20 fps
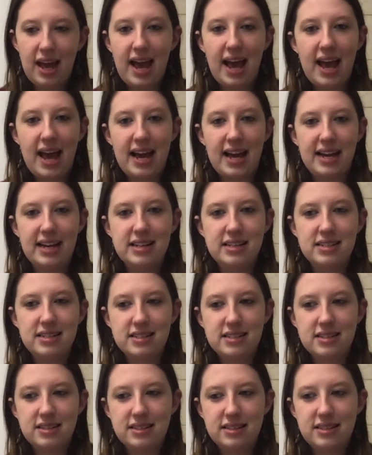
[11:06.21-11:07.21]
And
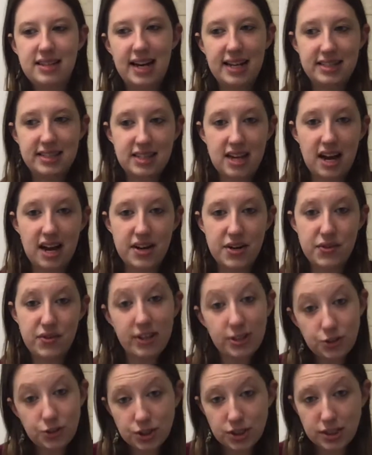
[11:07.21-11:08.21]
that's kind of
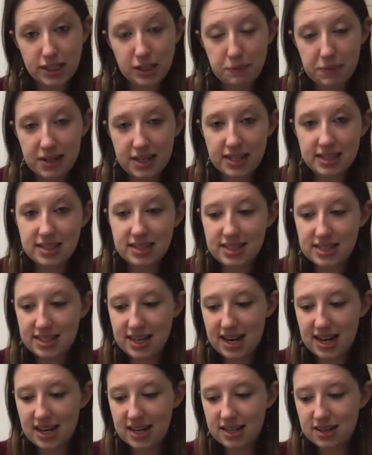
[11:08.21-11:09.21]
interesting because he
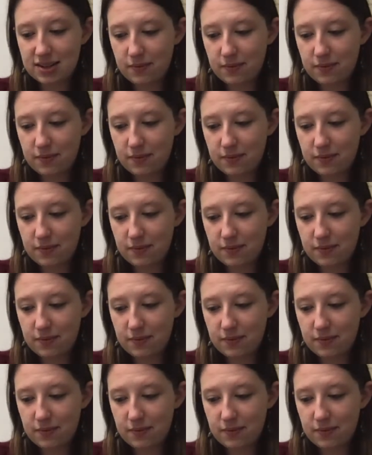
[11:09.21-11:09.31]
said